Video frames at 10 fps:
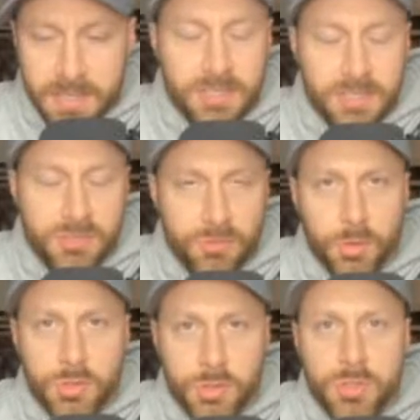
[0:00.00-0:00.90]
Beamer
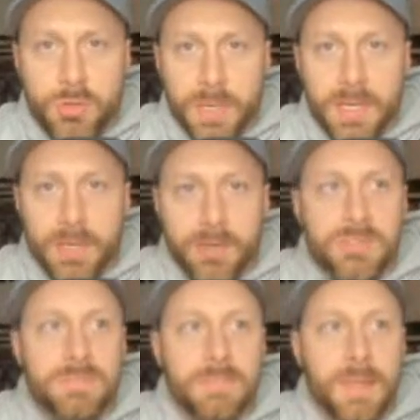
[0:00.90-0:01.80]
did in his first
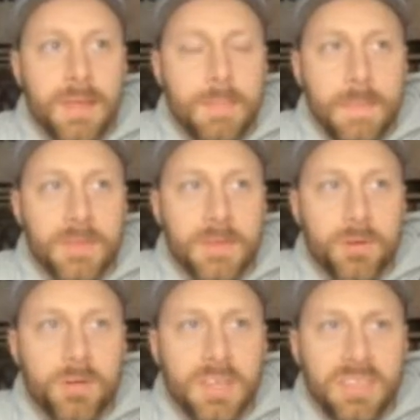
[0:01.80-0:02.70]
two years,
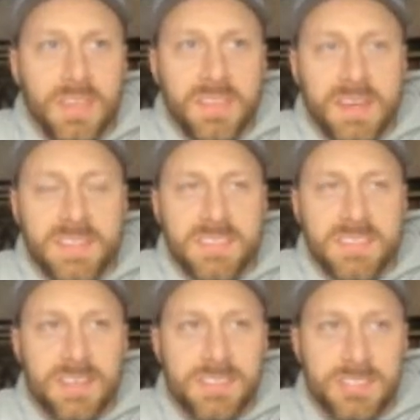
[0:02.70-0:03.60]
the only
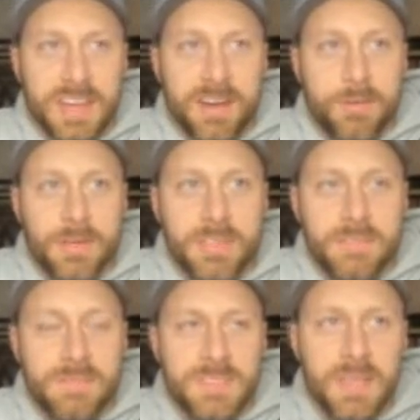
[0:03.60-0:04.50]
thing that it does
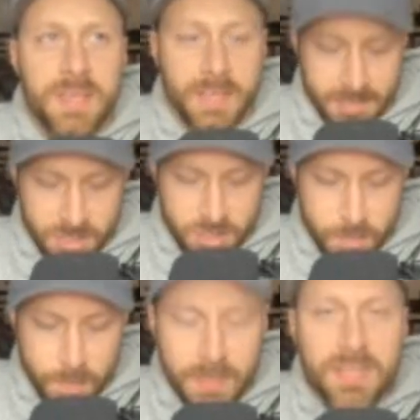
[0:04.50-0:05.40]
now is
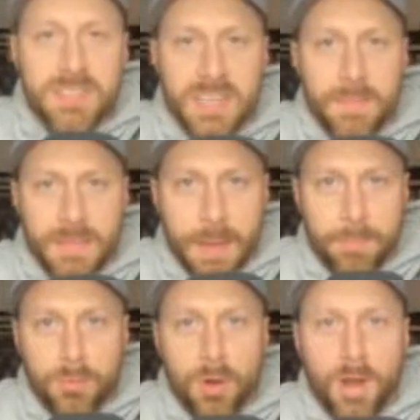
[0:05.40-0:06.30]
it speeds
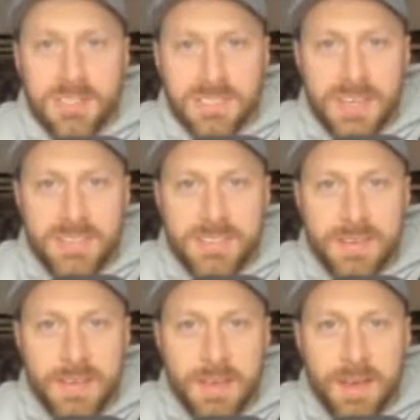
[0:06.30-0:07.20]
up that
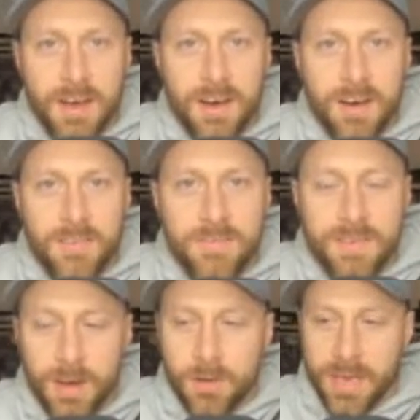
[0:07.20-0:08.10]
process
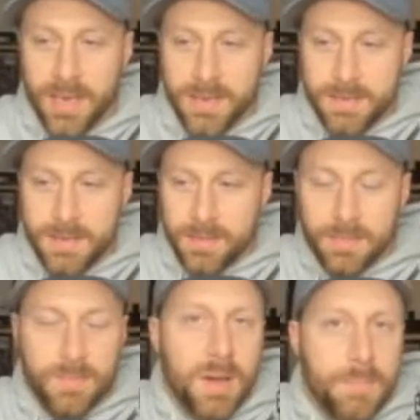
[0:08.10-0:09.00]
of, okay,
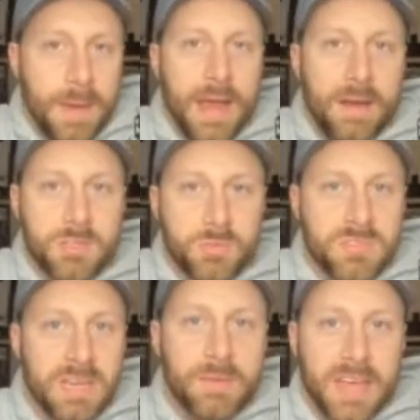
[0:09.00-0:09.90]
Lamont Paris was
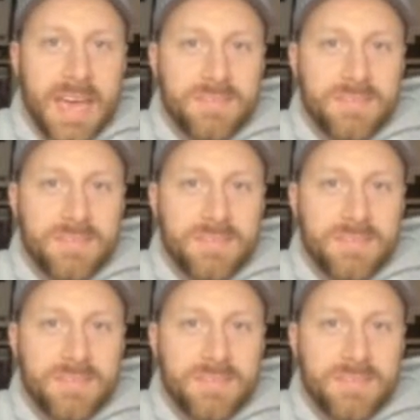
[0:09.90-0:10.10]
able to have